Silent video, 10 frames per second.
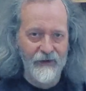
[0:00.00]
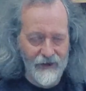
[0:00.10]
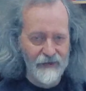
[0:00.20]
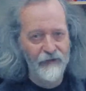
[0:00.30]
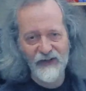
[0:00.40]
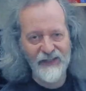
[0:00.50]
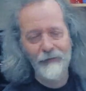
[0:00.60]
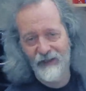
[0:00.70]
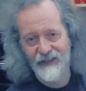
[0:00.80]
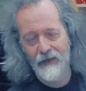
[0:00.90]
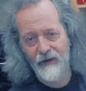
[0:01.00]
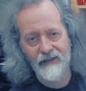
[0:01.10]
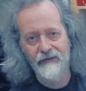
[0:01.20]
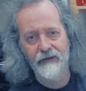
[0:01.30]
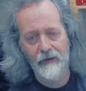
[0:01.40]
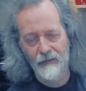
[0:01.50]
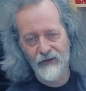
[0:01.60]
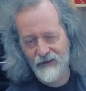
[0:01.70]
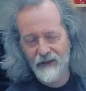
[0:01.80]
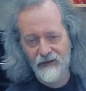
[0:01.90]
That's a very simplistic way to view it, but
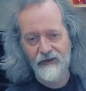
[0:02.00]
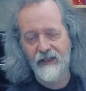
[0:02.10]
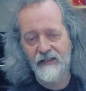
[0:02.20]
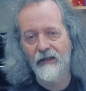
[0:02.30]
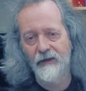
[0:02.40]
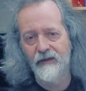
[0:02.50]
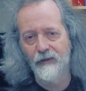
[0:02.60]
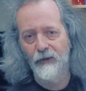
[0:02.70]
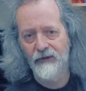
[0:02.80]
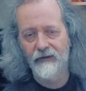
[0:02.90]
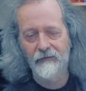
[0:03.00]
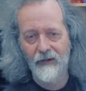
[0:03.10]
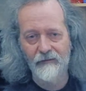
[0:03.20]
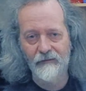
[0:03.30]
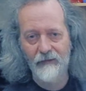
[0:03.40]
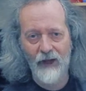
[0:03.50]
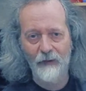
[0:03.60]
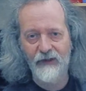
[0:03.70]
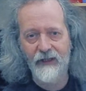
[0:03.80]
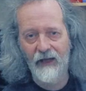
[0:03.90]
it's an interesting starting point and
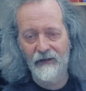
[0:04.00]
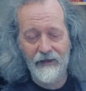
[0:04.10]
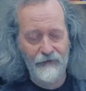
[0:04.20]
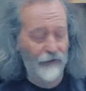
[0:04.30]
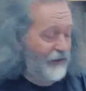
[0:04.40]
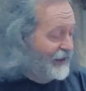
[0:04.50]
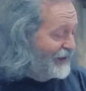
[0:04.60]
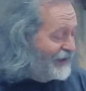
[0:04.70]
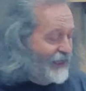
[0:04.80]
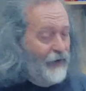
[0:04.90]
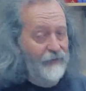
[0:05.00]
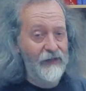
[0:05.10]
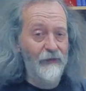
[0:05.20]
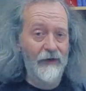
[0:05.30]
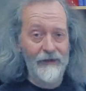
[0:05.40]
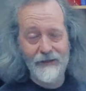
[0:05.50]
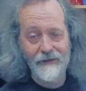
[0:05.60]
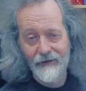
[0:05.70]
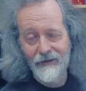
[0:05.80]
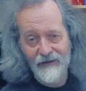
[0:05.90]
helps you get a lever on how you might
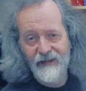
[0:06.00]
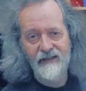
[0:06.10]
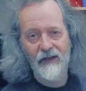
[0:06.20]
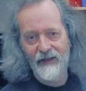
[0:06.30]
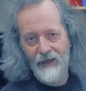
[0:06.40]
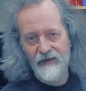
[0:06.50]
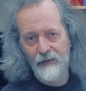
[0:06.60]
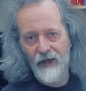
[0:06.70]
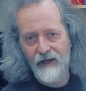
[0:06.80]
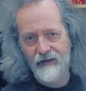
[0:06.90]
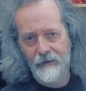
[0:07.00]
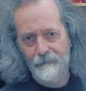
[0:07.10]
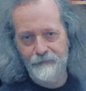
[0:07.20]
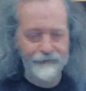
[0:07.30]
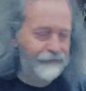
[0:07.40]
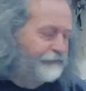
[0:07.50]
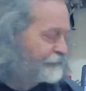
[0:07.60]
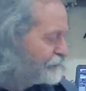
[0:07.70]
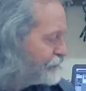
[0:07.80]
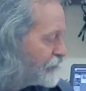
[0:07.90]
decide how to play a thing.
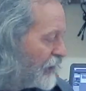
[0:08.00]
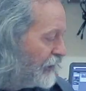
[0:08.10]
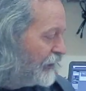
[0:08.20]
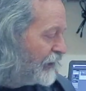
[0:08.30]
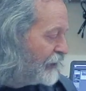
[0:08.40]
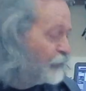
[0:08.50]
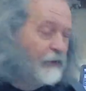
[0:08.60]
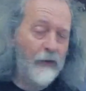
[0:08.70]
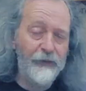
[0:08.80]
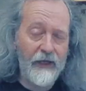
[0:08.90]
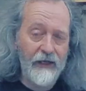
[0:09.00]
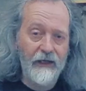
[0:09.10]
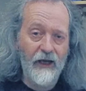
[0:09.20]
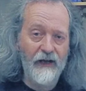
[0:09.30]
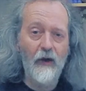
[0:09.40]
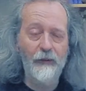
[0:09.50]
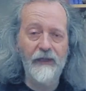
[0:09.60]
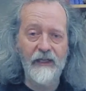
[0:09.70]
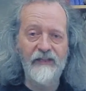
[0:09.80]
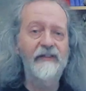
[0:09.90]
If we were playing a
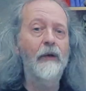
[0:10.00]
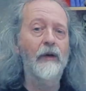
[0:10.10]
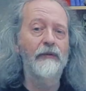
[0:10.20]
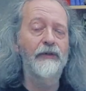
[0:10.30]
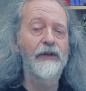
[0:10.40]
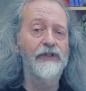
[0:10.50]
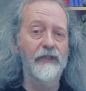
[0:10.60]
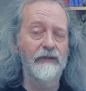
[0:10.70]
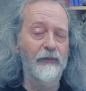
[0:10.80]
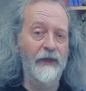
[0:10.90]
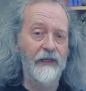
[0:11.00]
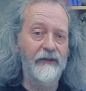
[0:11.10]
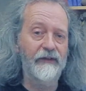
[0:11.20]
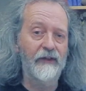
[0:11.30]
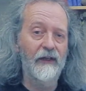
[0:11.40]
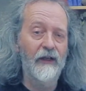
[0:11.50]
completely solo version of a piece,